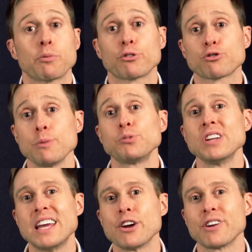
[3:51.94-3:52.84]

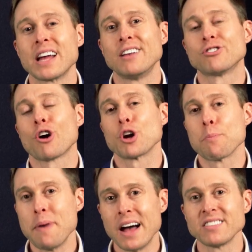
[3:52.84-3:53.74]
prescription hearing aids are your
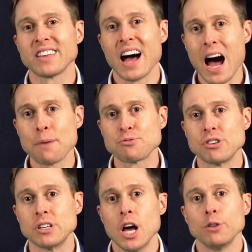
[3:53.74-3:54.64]
best
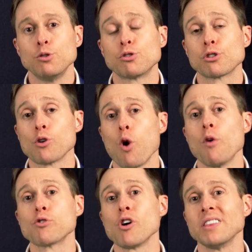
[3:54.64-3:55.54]
option due to their
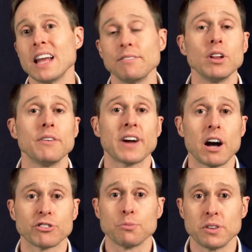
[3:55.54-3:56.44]
overall level of
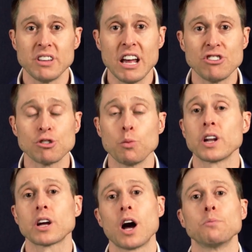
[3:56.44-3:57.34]
customization
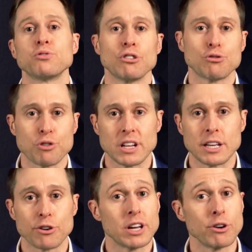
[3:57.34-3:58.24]
when it comes to treating
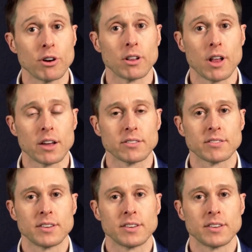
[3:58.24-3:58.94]
your hearing loss.